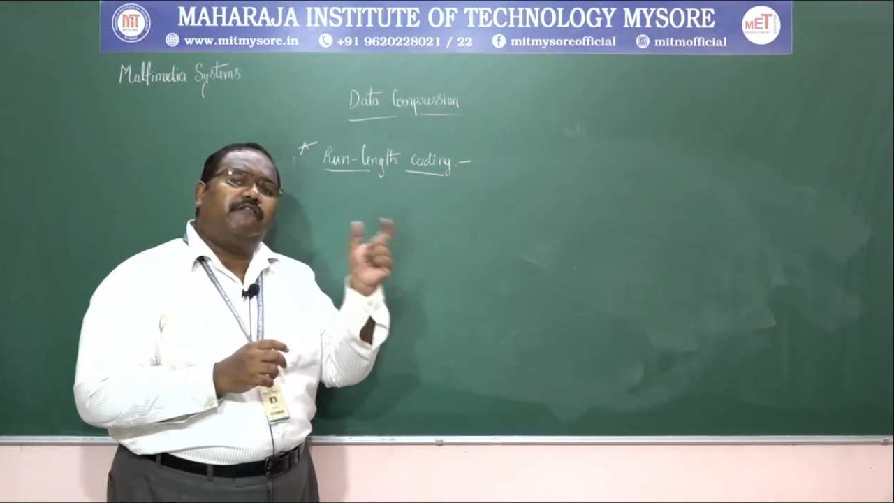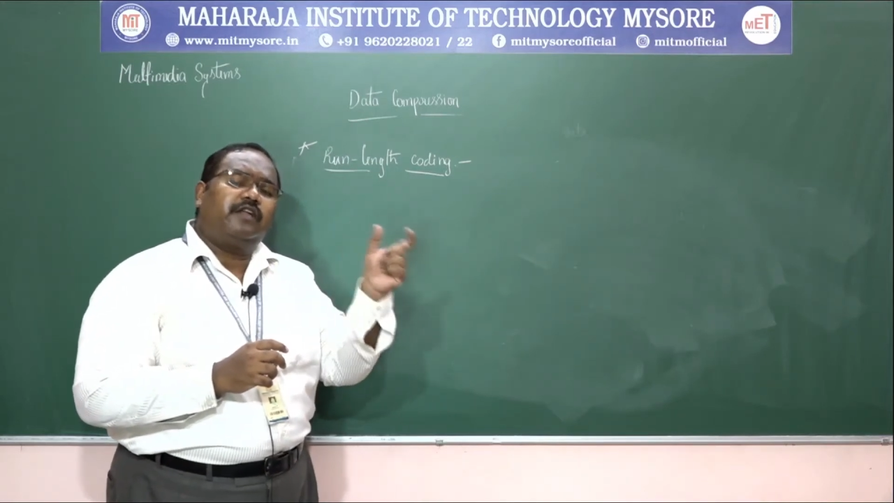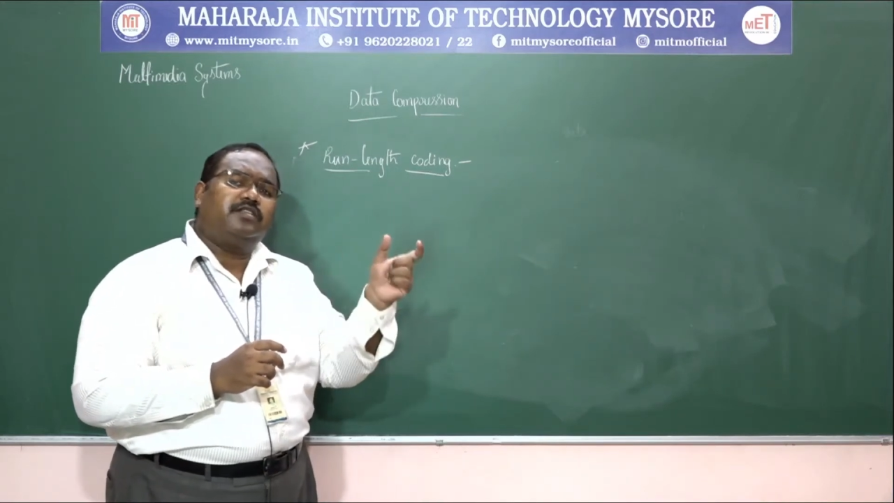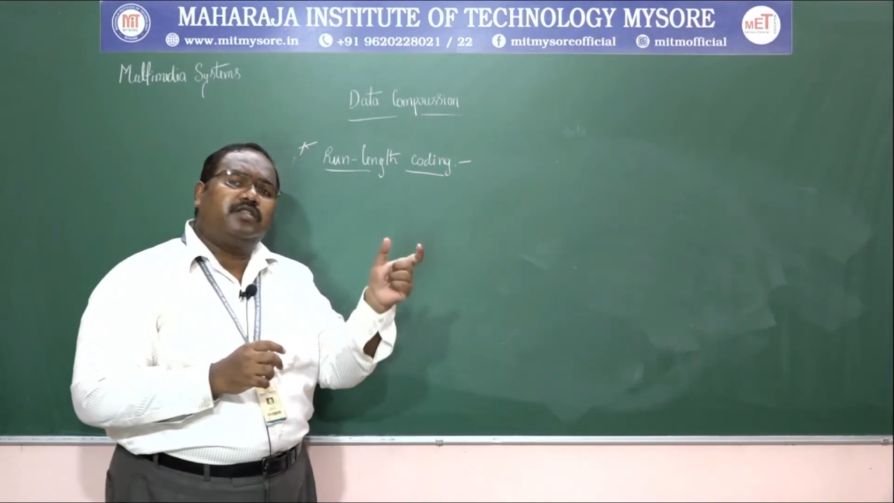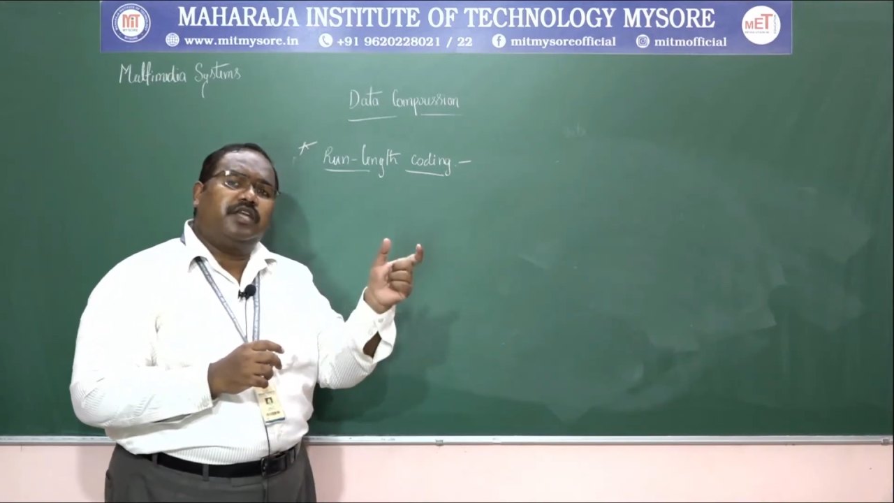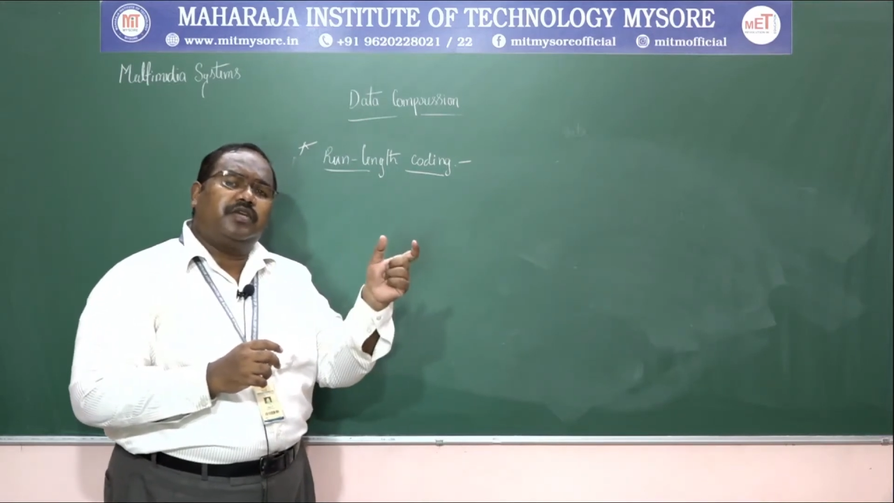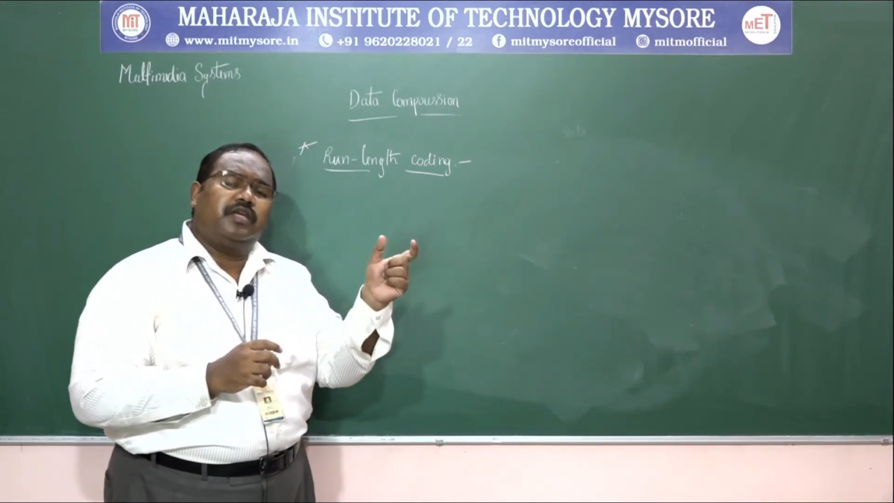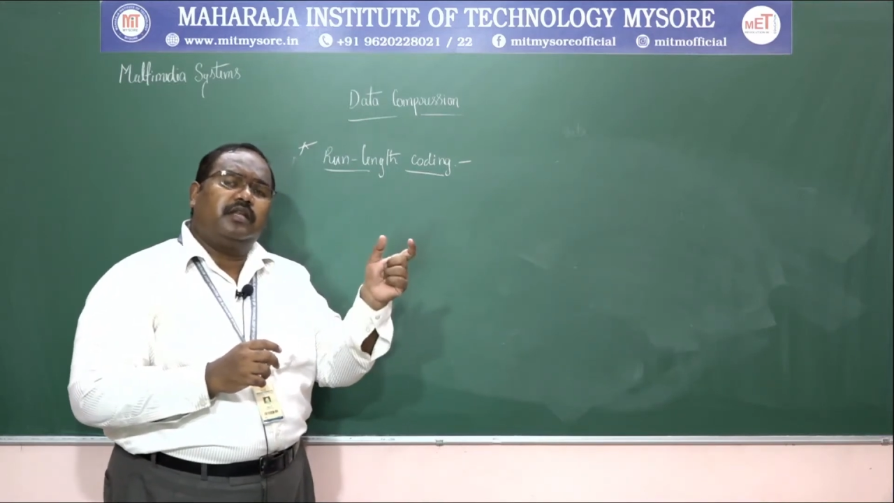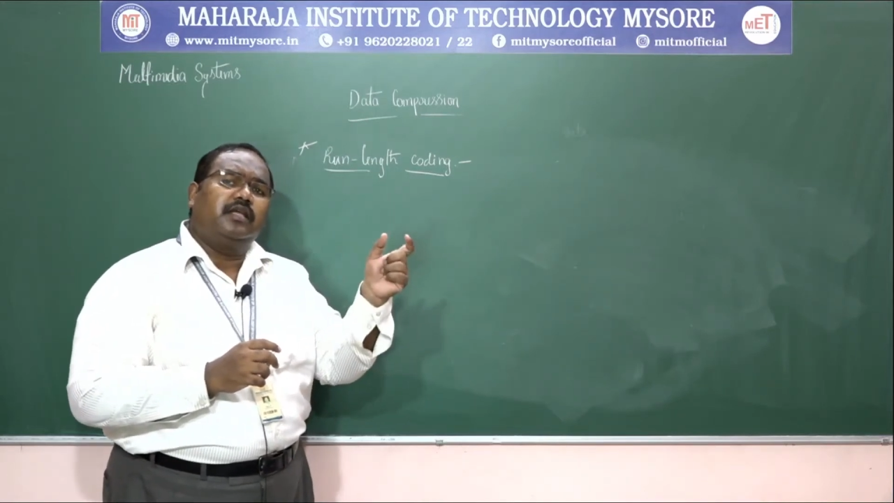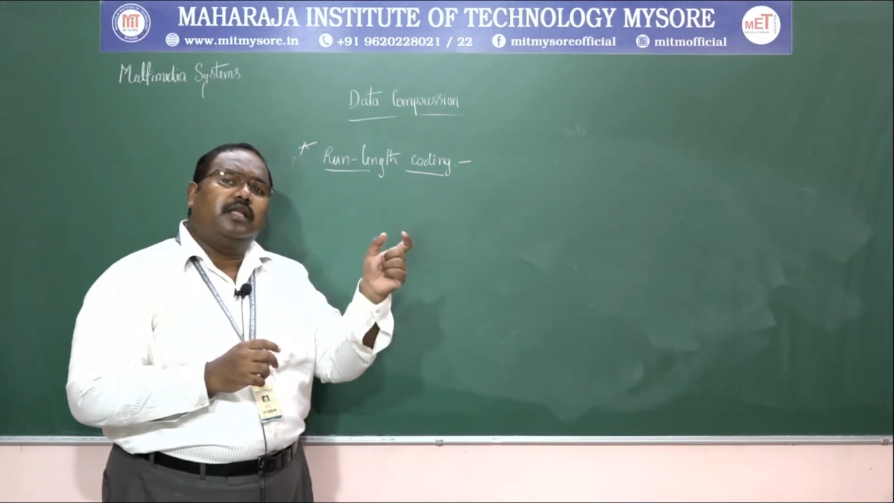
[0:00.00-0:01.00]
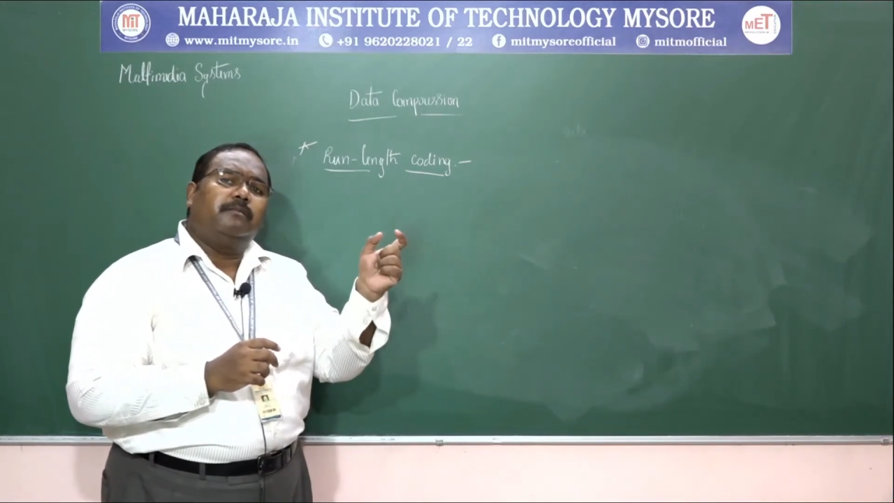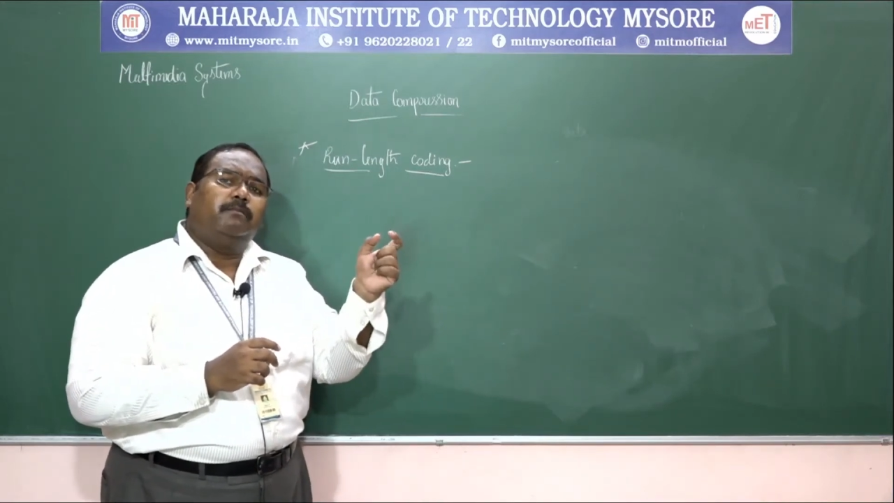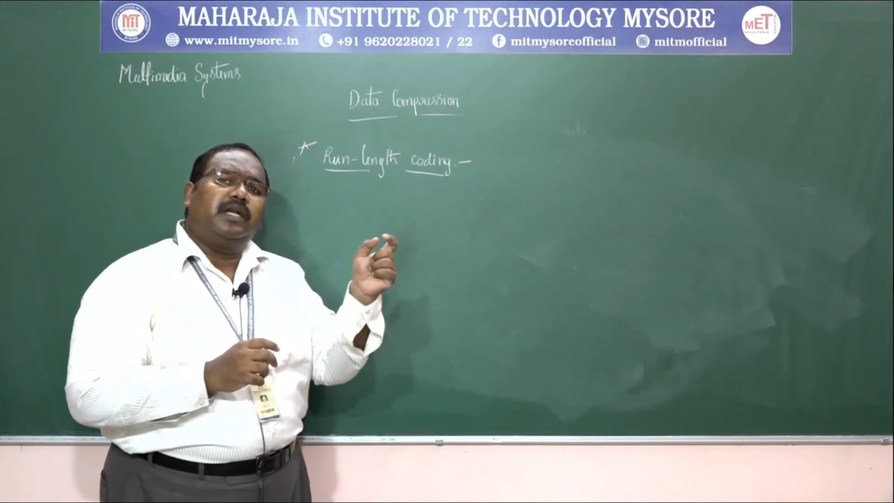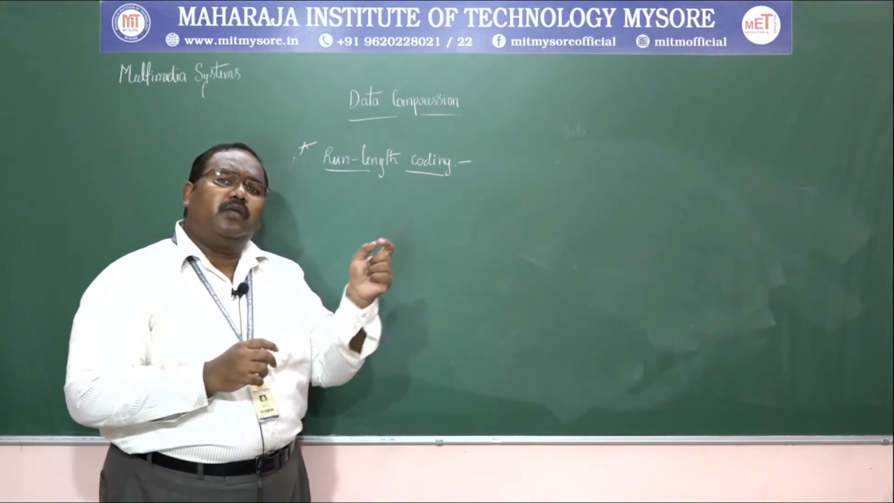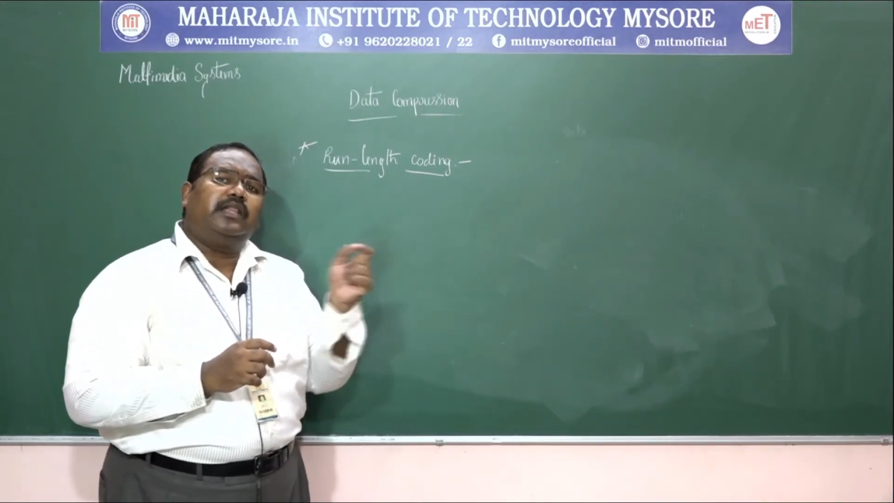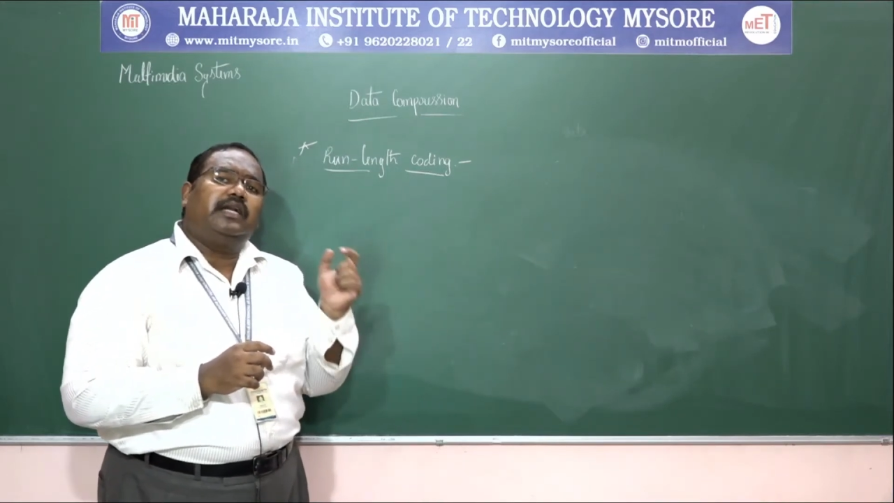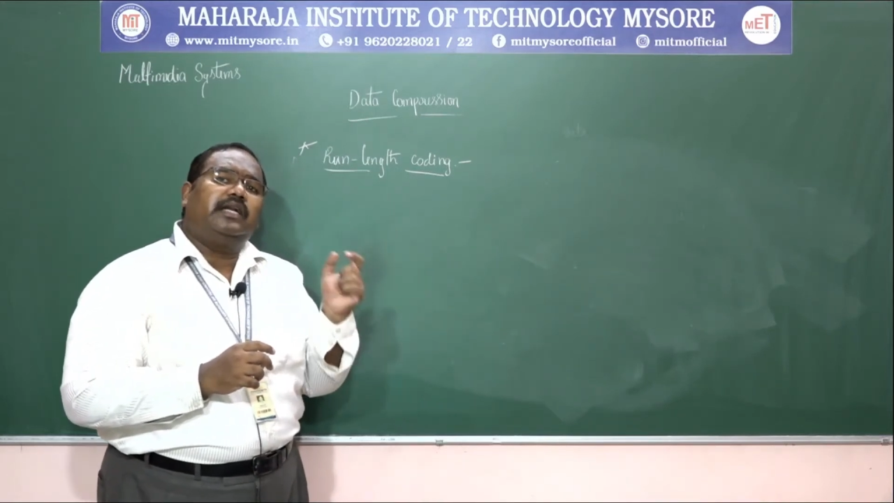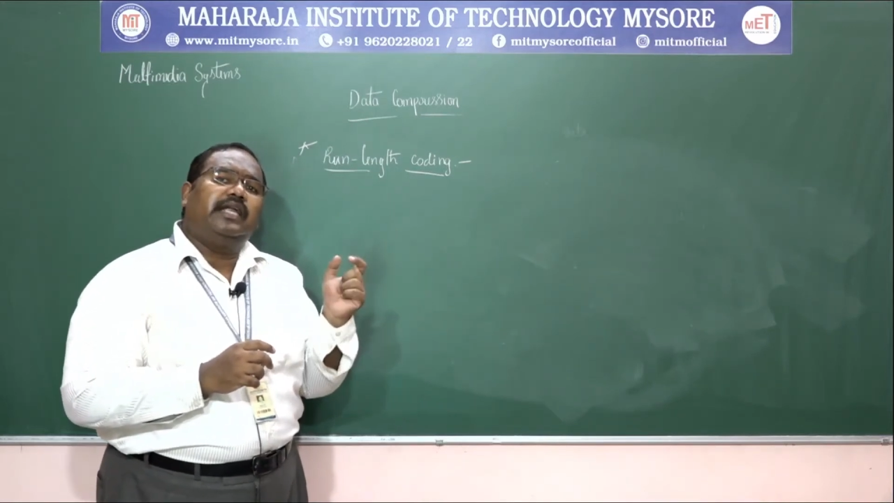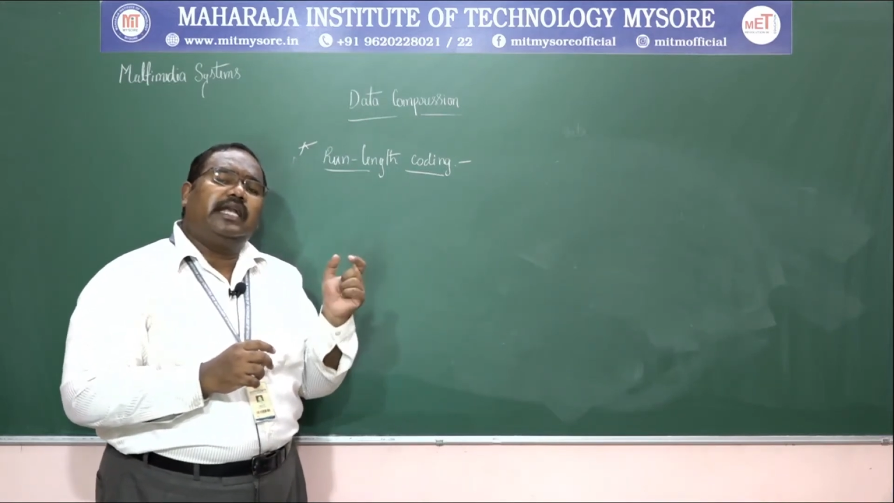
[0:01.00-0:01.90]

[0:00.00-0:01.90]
differentiation between the